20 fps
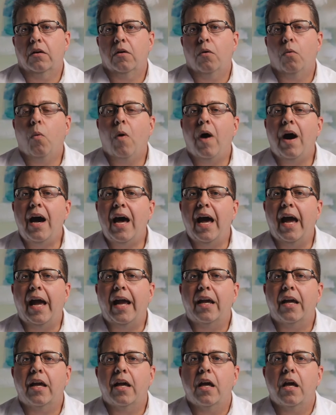Why?
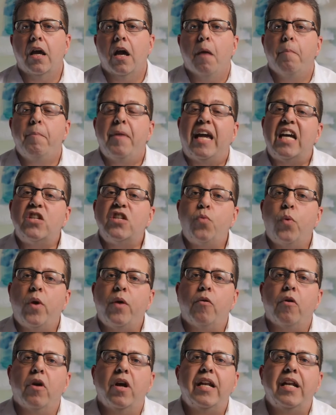Because we
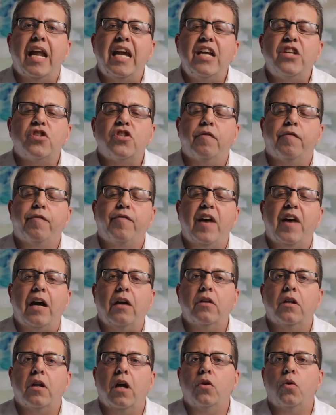were a nation
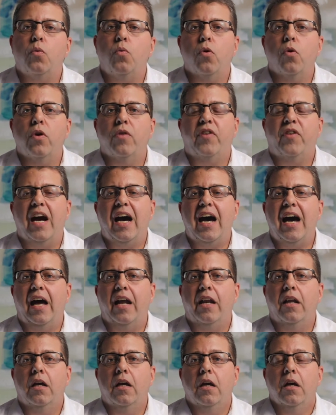founded on the Word of God.
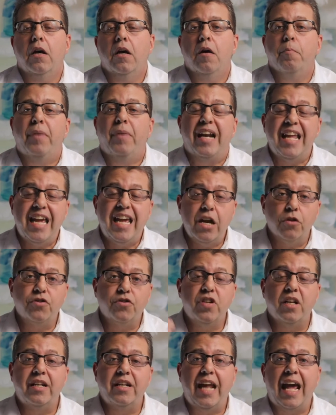But here
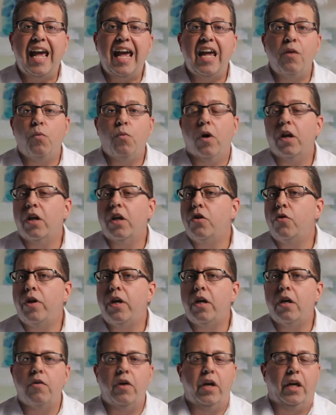today, what are you
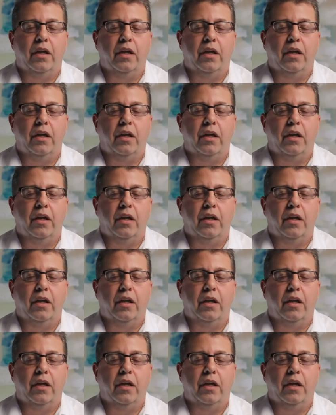hearing?